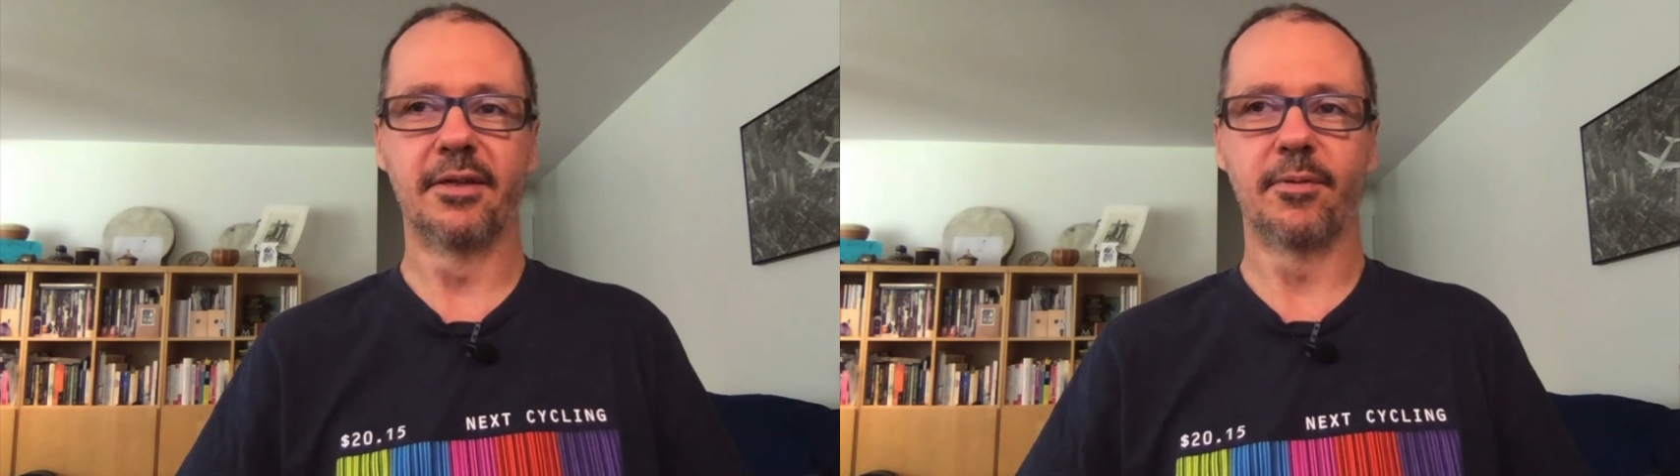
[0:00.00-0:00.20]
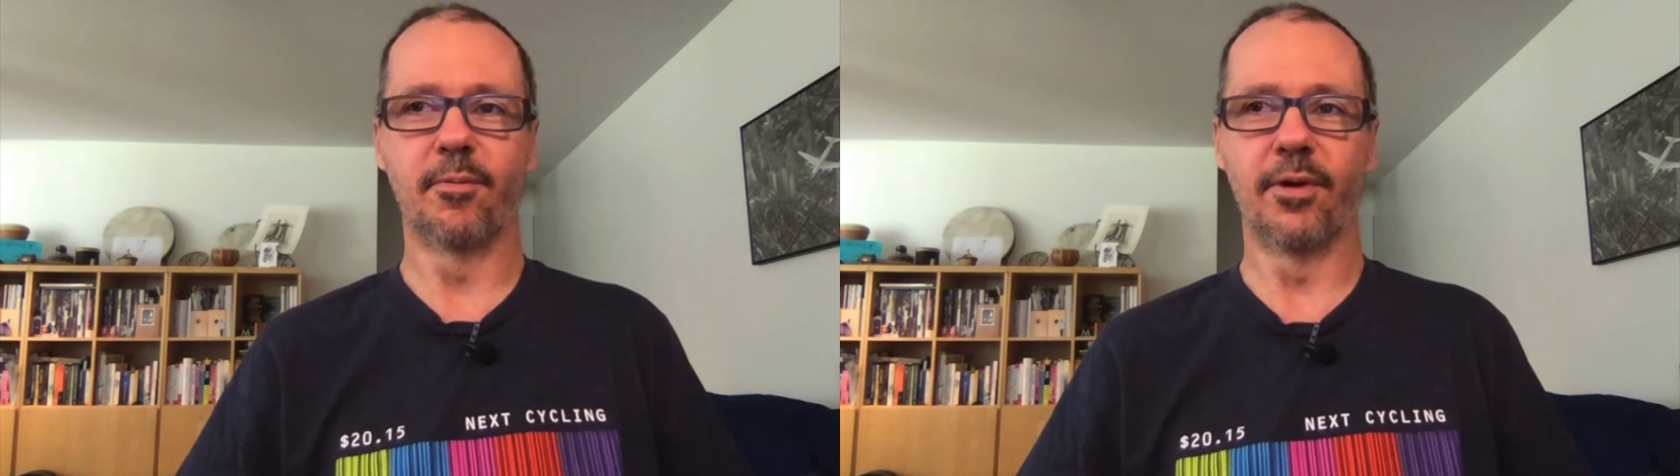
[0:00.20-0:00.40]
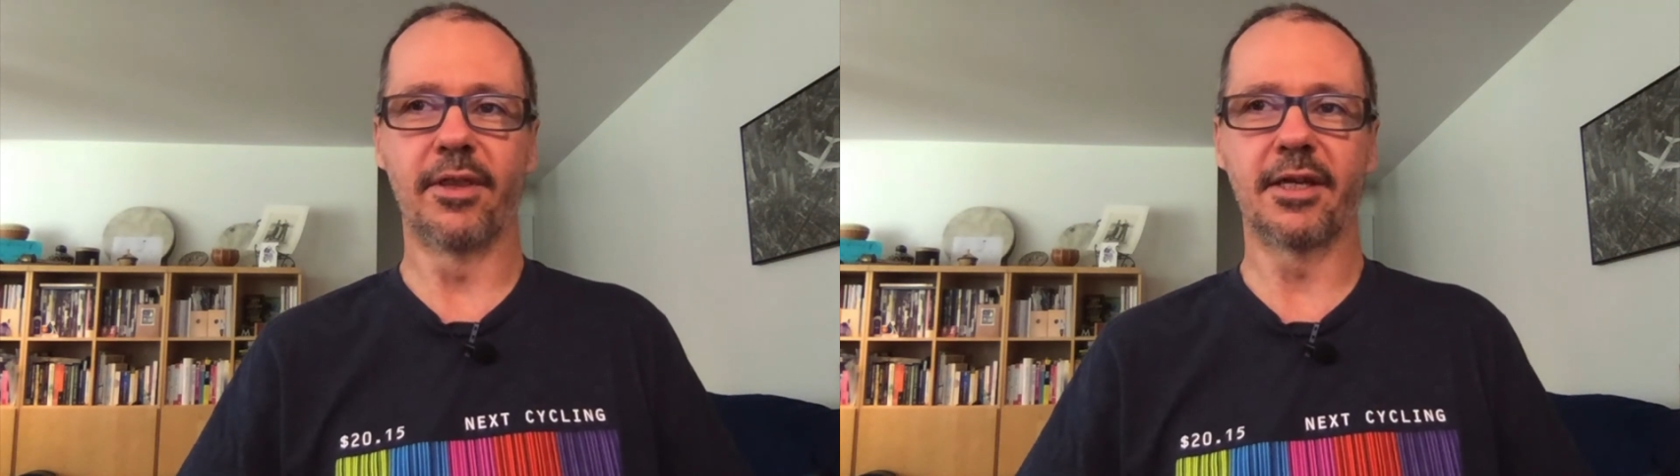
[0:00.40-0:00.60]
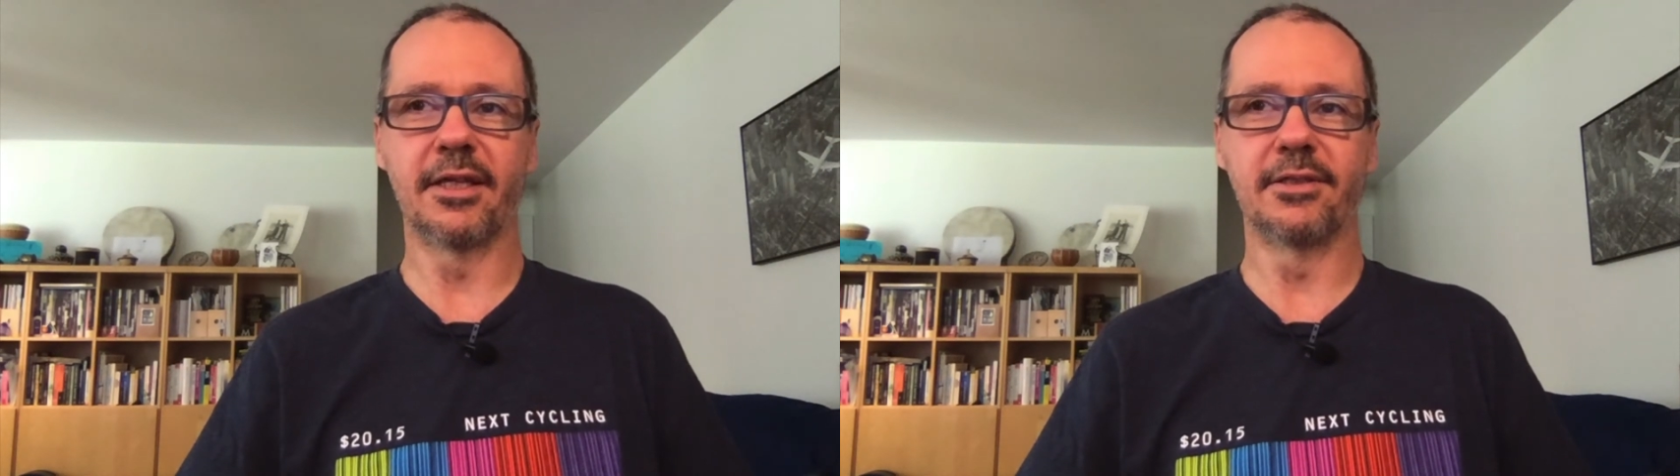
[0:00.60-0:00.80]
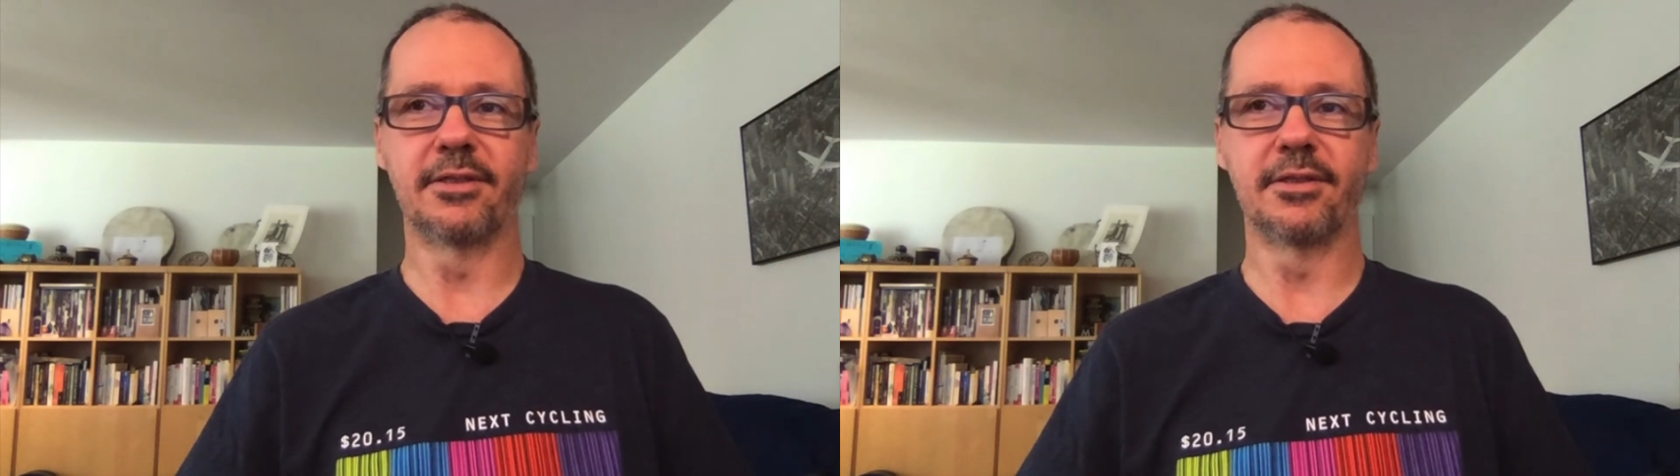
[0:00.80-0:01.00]
one of the
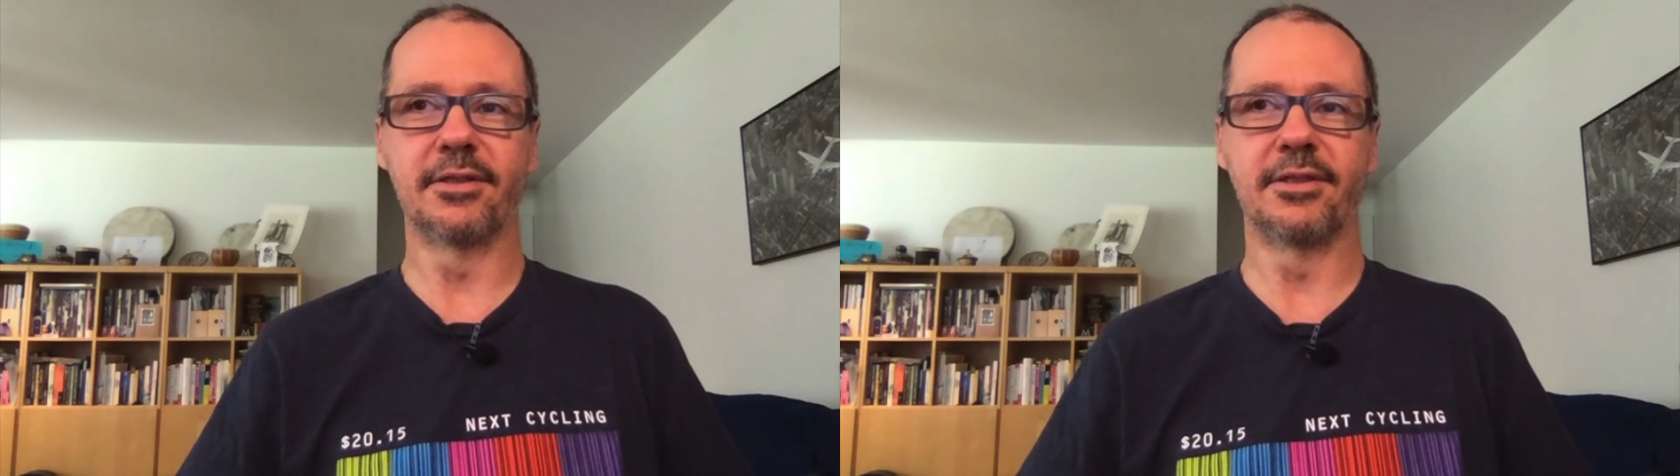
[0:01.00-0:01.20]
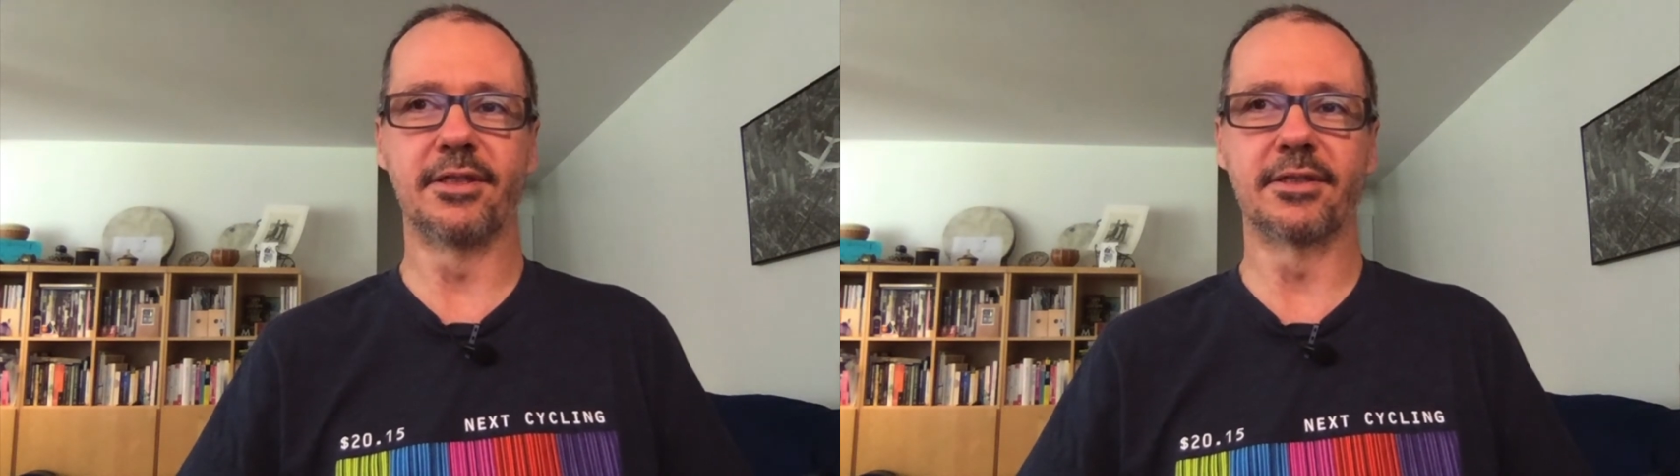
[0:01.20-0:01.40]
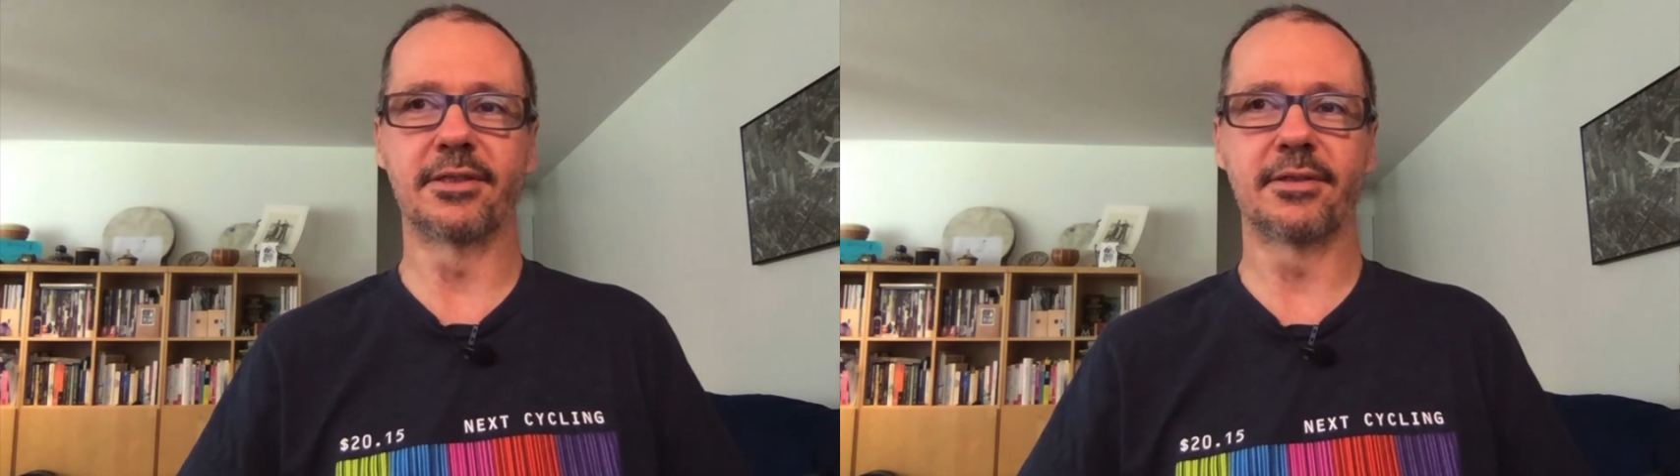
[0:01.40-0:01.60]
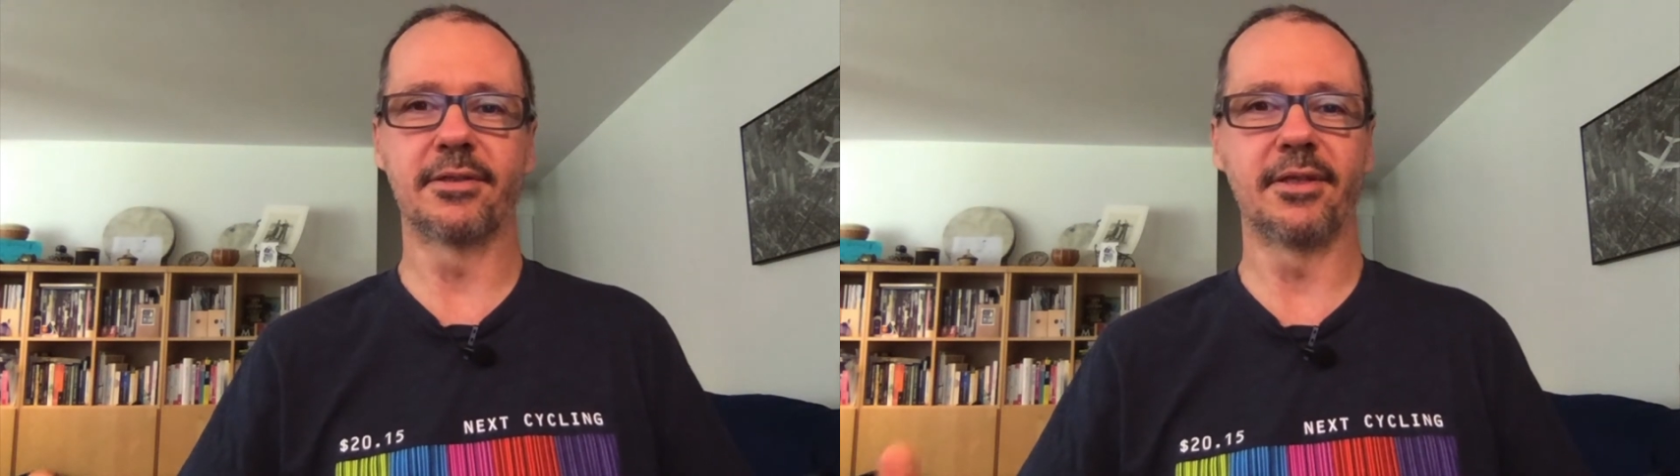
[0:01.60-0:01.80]
kids just